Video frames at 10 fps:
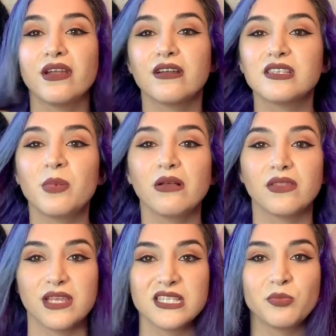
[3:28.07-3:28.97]
hair is about
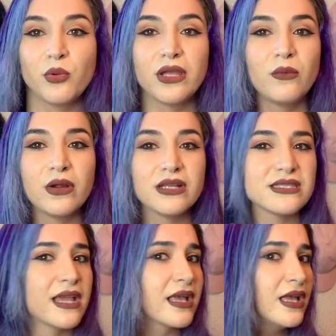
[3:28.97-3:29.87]
this point where it's
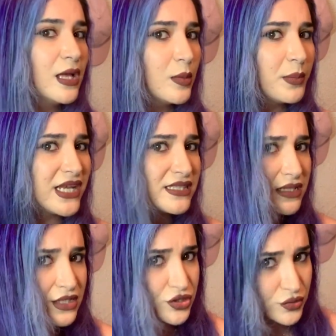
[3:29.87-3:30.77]
like
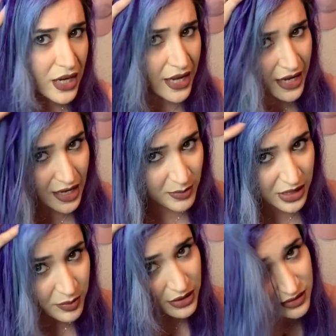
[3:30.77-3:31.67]
basically dry, I mean
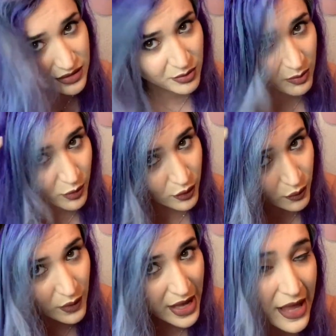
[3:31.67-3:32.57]
up here it's a little bit more
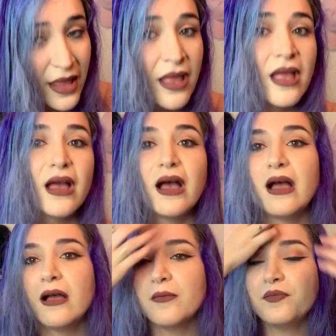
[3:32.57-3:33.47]
wet,
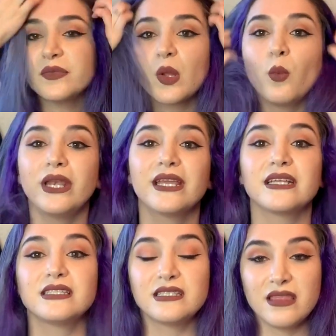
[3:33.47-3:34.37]
when it
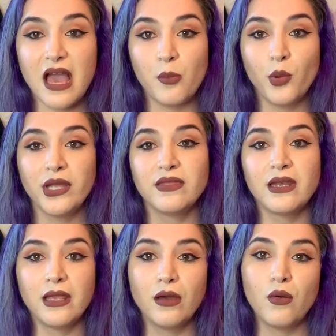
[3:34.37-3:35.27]
gets to that point, then
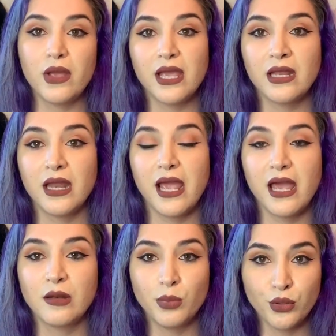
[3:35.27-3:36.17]
I go in
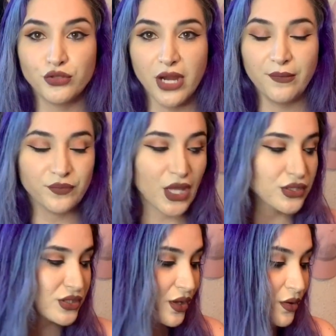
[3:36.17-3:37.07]
and blow dry.
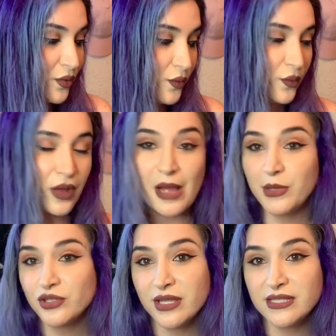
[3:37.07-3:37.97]
So I'm
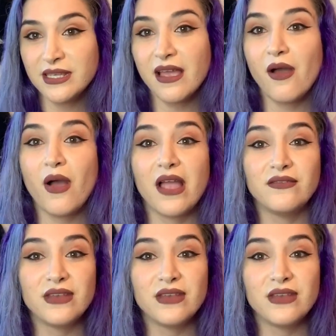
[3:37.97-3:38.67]
gonna try this thing out. I've